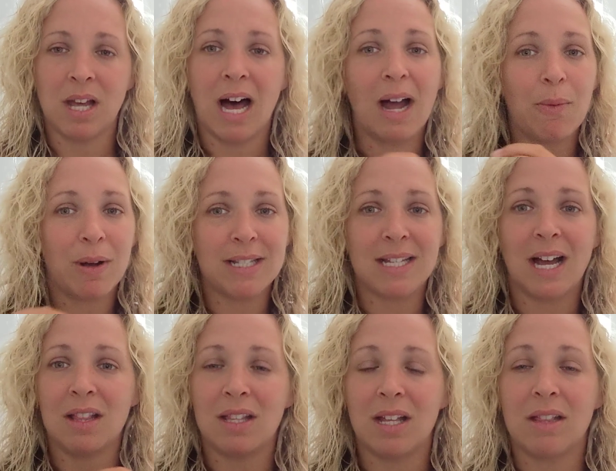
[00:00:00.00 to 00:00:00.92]
I went
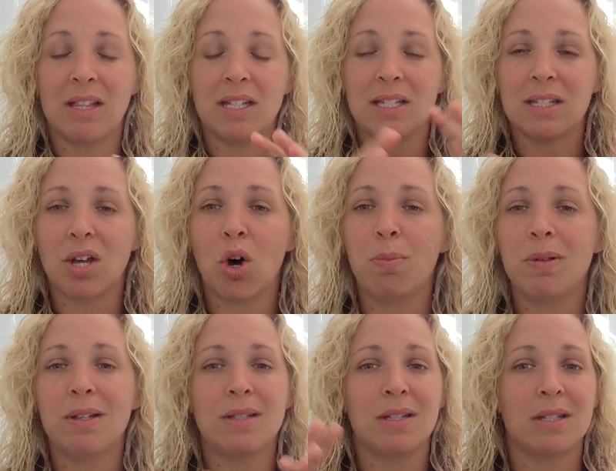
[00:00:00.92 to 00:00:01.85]
down that this is
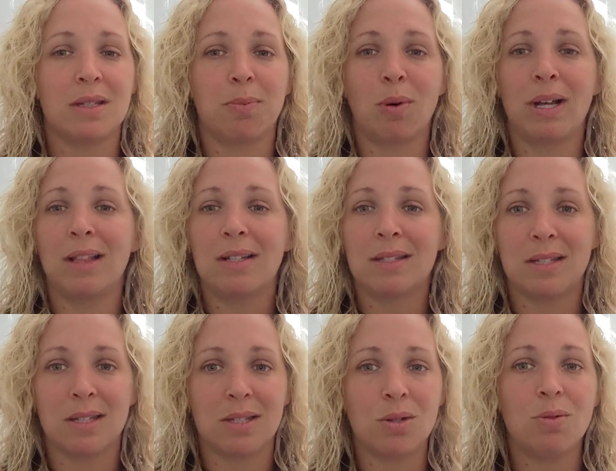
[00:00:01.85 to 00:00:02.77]
hopeless, this is pointless,
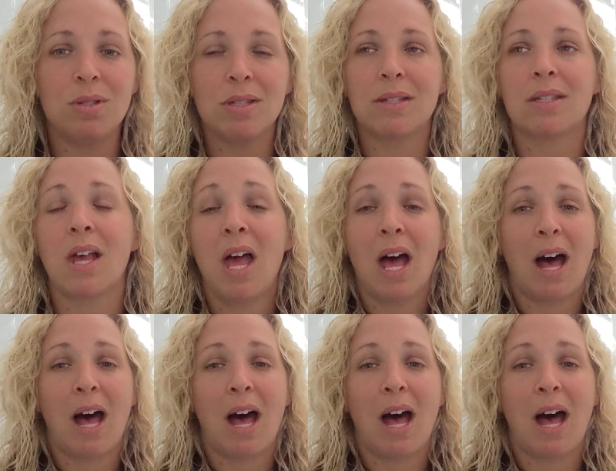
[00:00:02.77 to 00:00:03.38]
this is useless.